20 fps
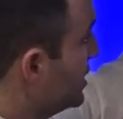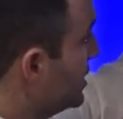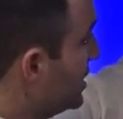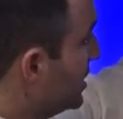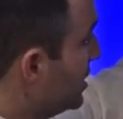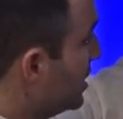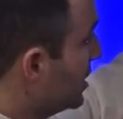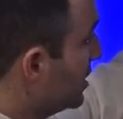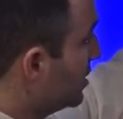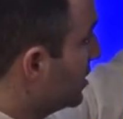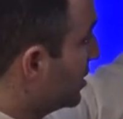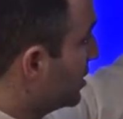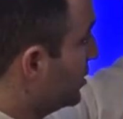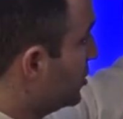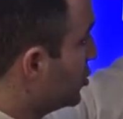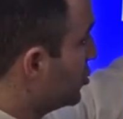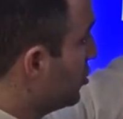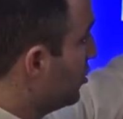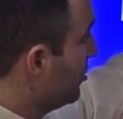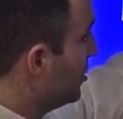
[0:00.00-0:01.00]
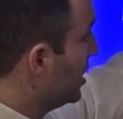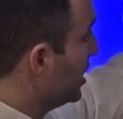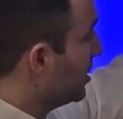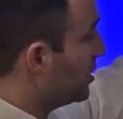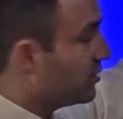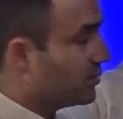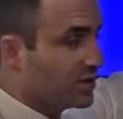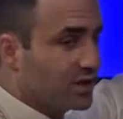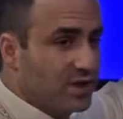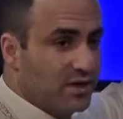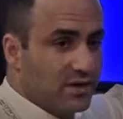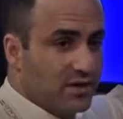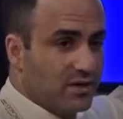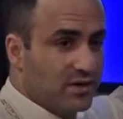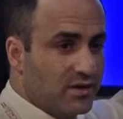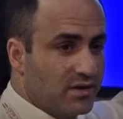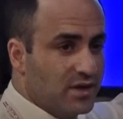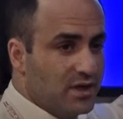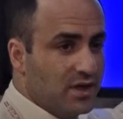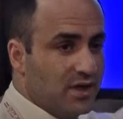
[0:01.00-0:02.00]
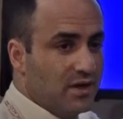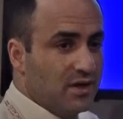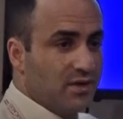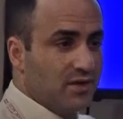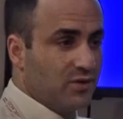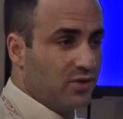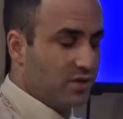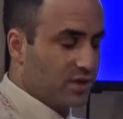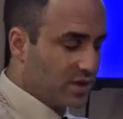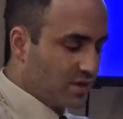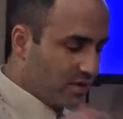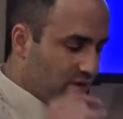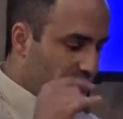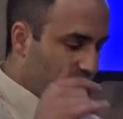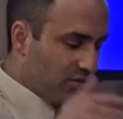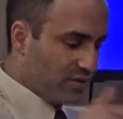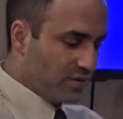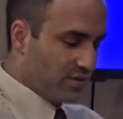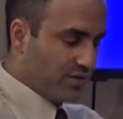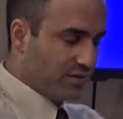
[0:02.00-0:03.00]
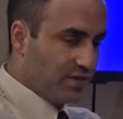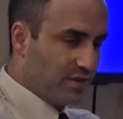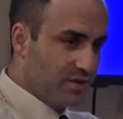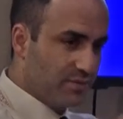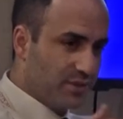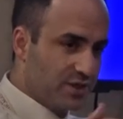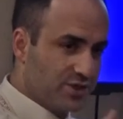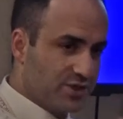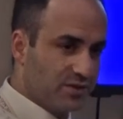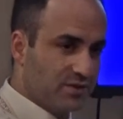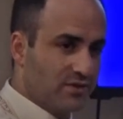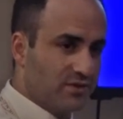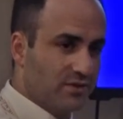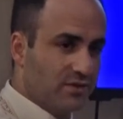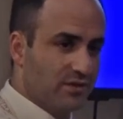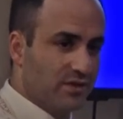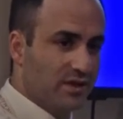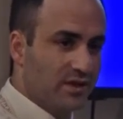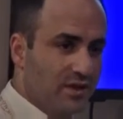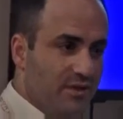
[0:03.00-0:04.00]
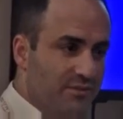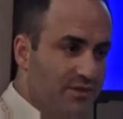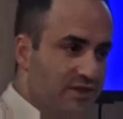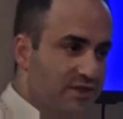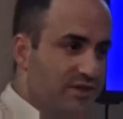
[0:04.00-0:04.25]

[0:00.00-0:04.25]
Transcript: is sitting at the control panel here looking through a three-dimensional um,